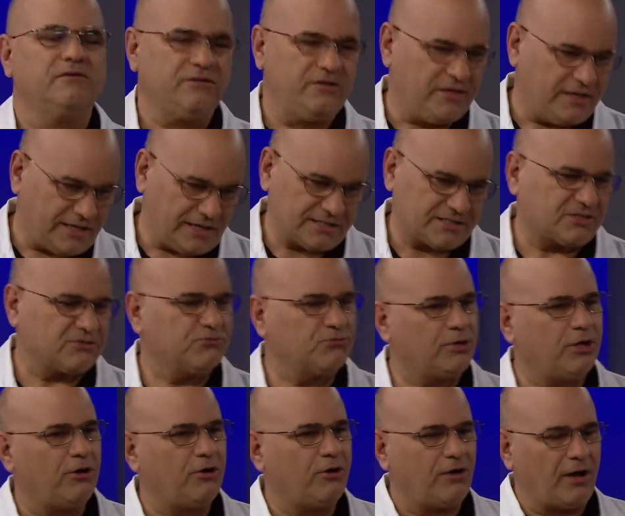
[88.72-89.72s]
yes,
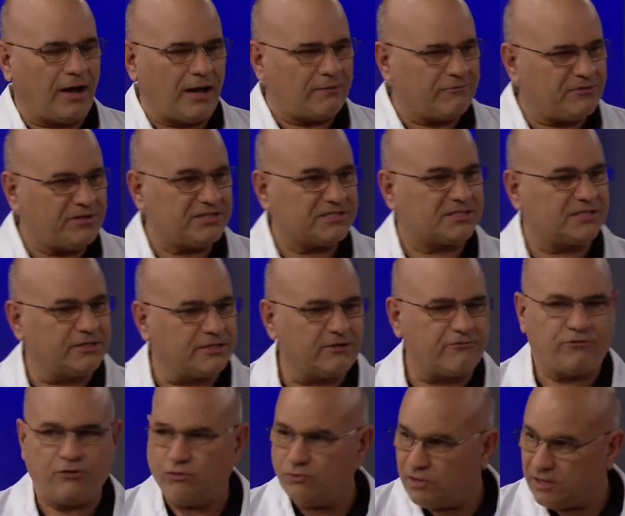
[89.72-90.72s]
well, obviously,
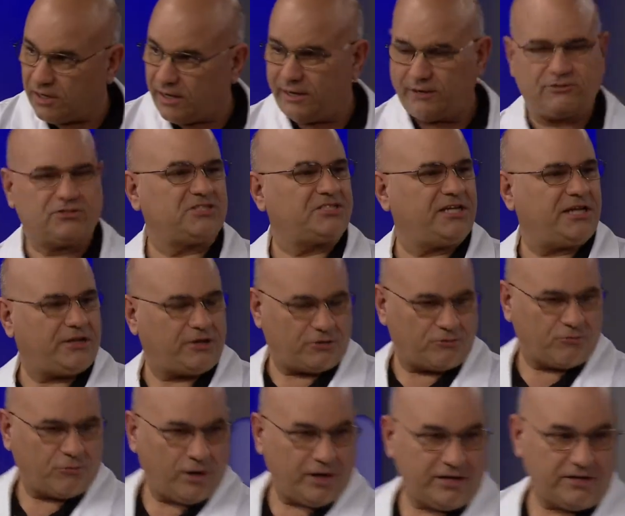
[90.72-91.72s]
if you and I are
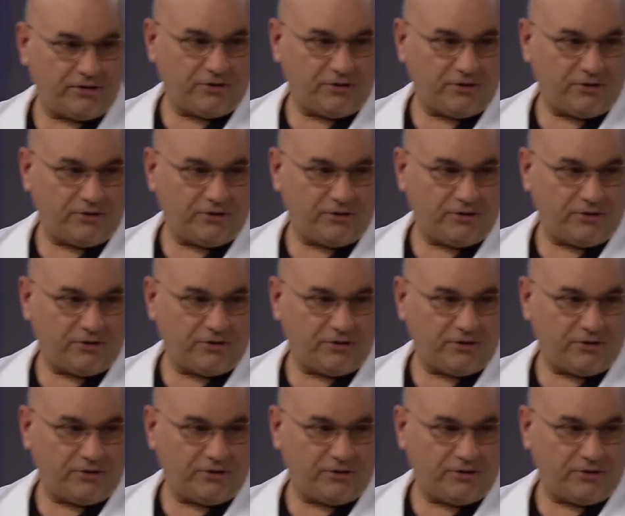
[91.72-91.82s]
standing right